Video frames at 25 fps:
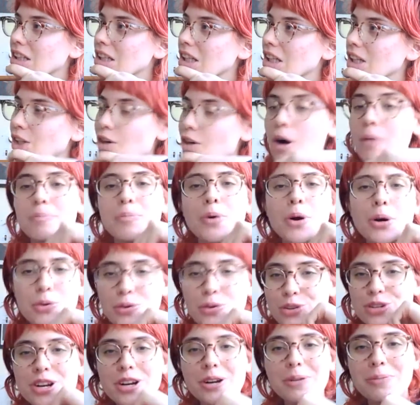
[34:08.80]

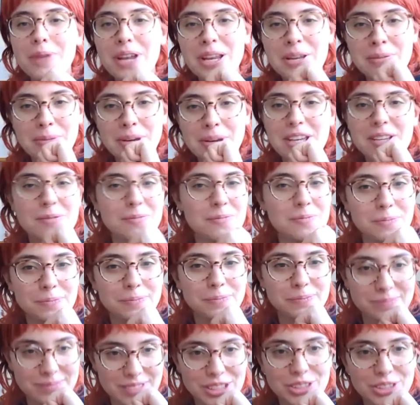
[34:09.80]
Composure, maybe.
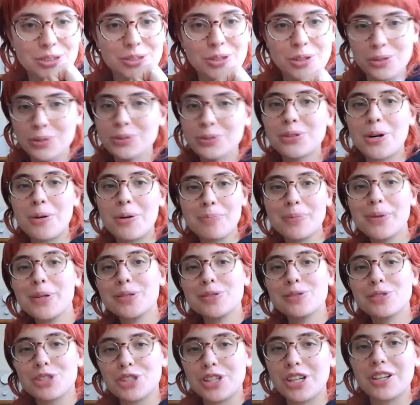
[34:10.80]
It's called
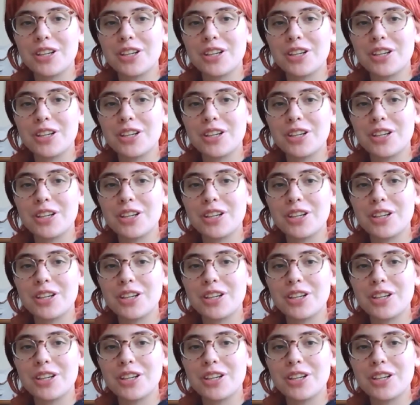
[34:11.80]
Composure.